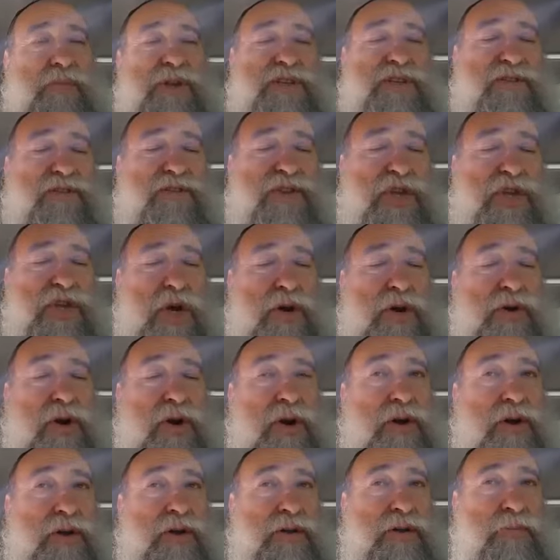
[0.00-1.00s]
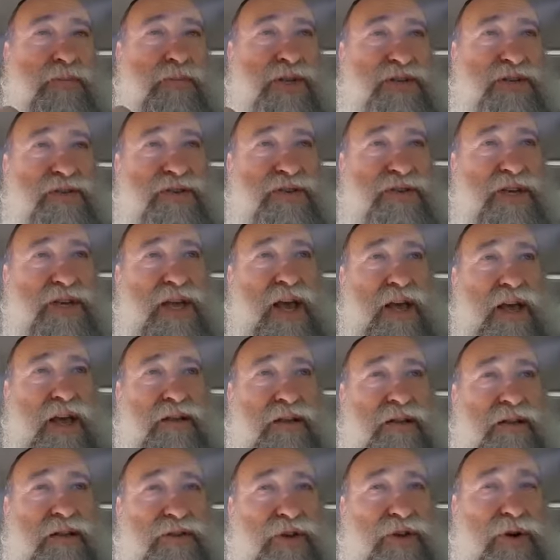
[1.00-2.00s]
mitzvah Torah, mitzvah is a
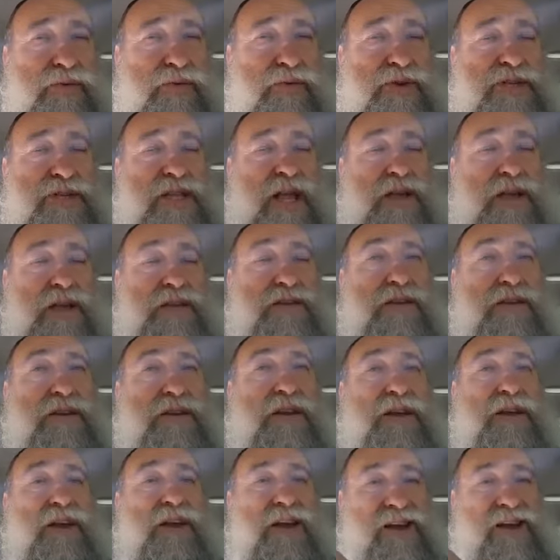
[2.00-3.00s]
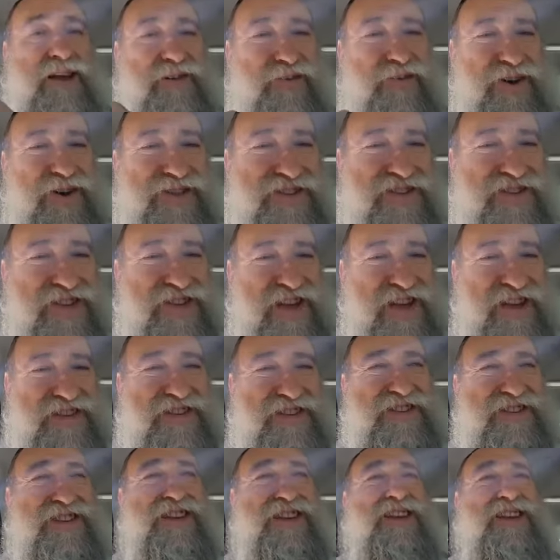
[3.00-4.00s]
candle and Torah is light." And one
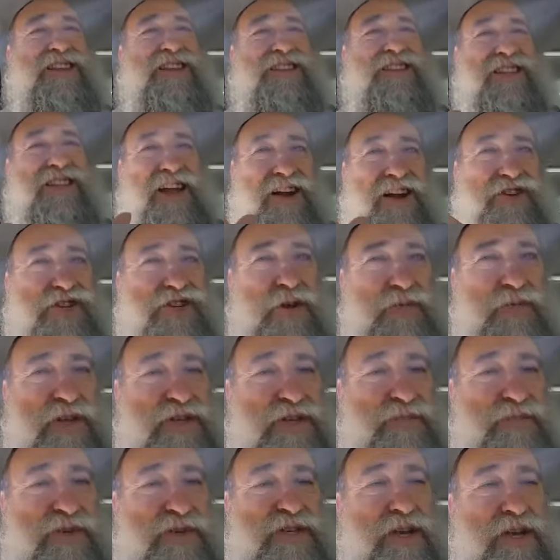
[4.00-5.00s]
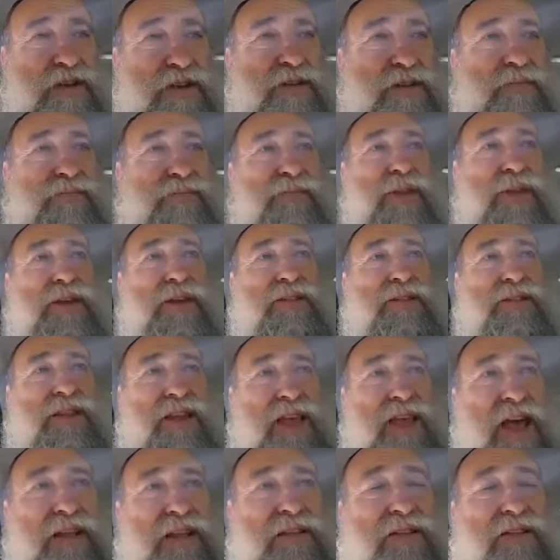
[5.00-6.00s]
says, "Ner Shem Nishmasadim, the
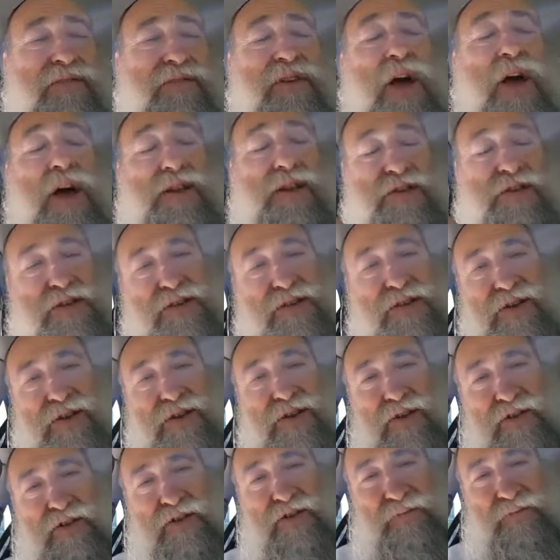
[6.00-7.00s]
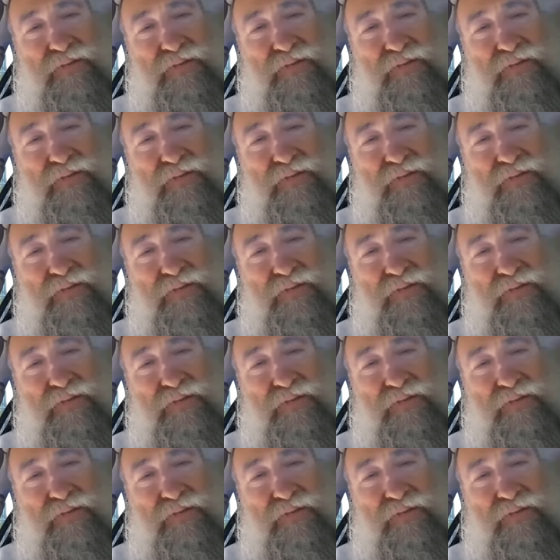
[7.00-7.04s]
candle of God is the soul of